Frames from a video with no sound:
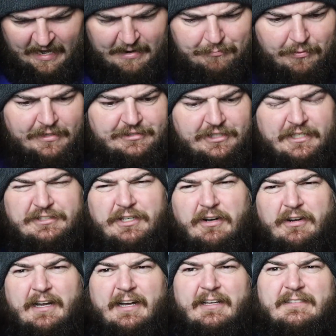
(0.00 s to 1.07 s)
I appreciate
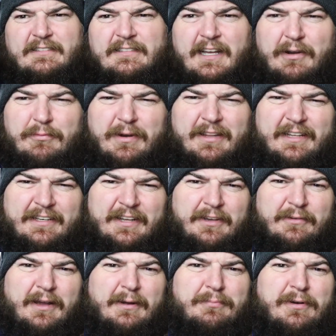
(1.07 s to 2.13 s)
y'all guys. I really
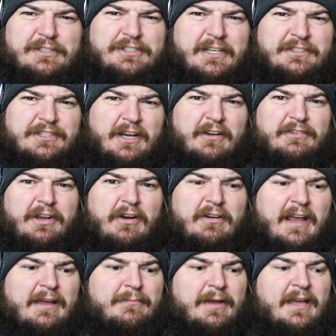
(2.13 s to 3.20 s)
do. I appreciate y'all. Y'all
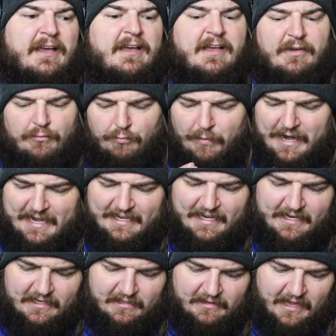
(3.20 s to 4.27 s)
keep me
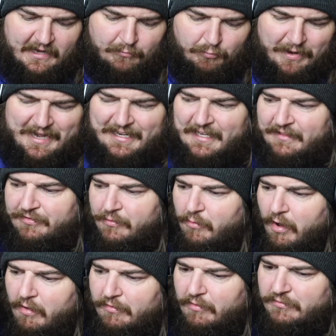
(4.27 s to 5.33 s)
reading
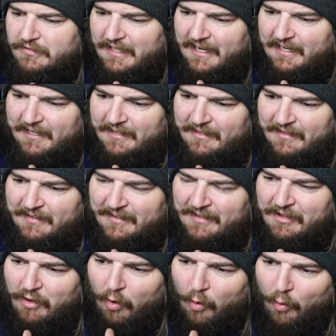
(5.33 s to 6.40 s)
through all those like
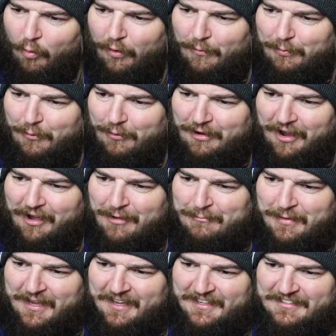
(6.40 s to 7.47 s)
horrible
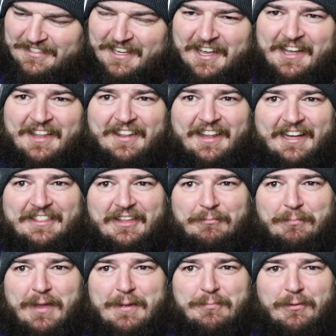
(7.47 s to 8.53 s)
comments, like the
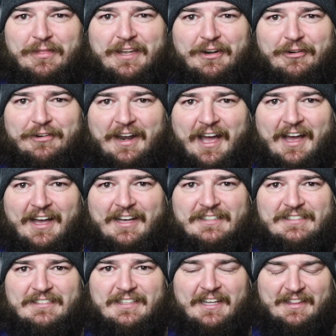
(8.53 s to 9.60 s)
people that are
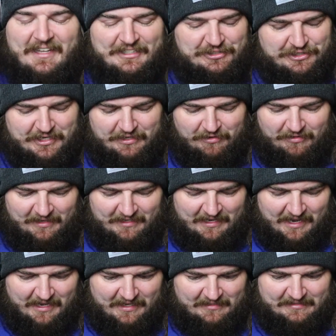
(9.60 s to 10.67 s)
nice and like generally
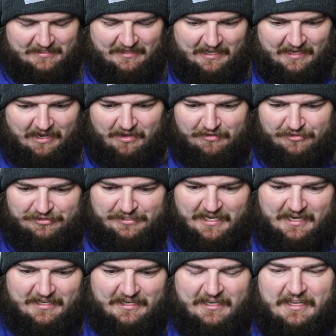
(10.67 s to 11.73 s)
nice and like
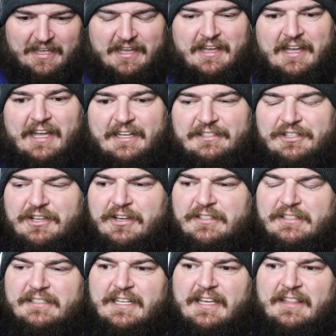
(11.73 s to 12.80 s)
understanding. It's
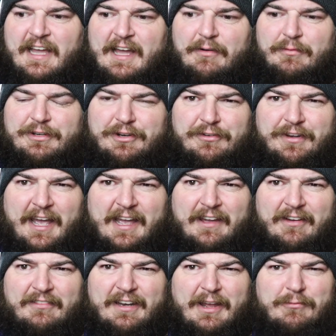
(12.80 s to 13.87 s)
good to see that when you're
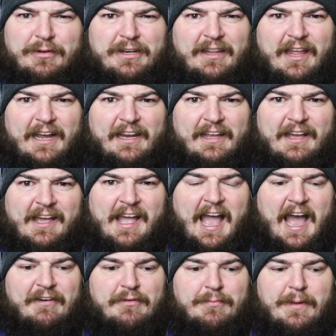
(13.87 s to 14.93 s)
down and when like
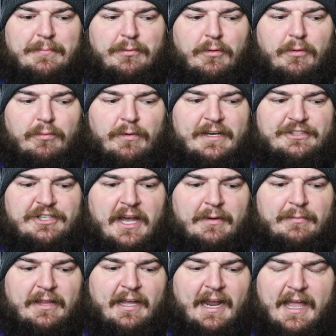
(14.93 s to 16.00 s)
having people reach
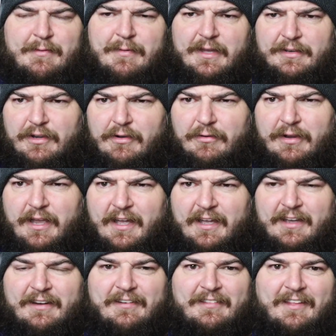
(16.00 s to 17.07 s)
out and be like, "Hey man, you
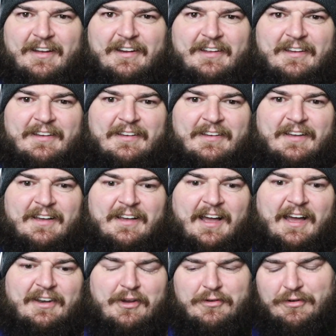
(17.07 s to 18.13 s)
okay?" or like,
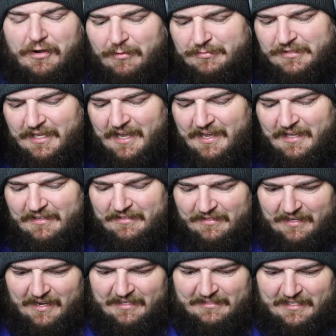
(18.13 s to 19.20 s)
"I know you're upset,"
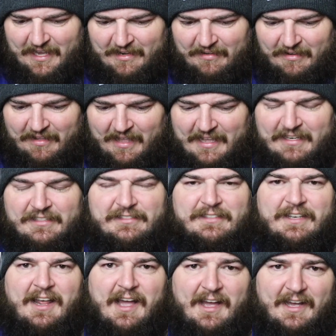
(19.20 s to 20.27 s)
and etc. It
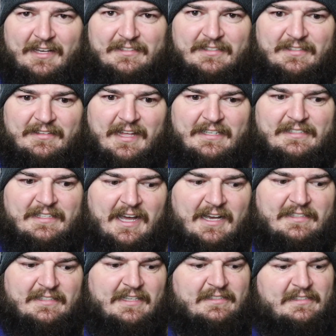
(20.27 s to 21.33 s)
is nice. That's
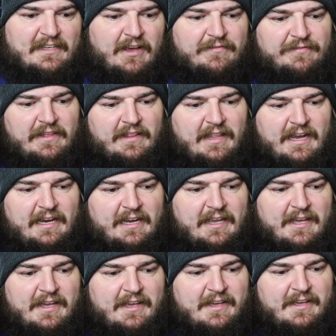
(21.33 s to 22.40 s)
nice. That's stuff that
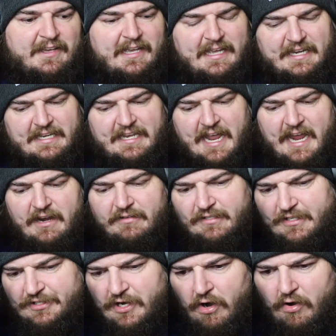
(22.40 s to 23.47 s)
like it
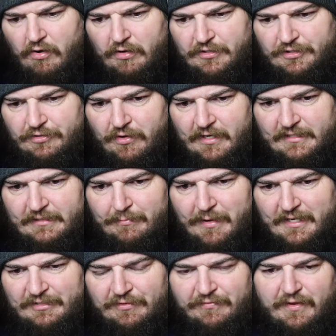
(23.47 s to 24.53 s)
tears at your heartstrings and
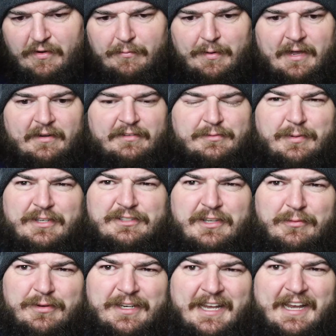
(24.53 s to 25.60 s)
makes you feel better,
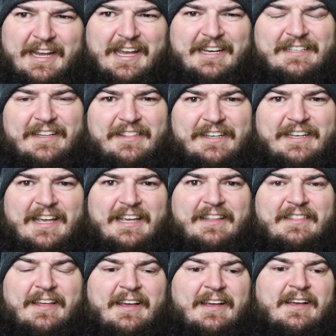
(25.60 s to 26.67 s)
especially when you get kicked in the
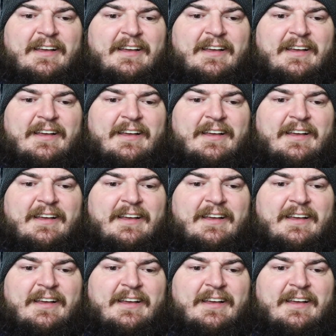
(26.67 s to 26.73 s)
teeth.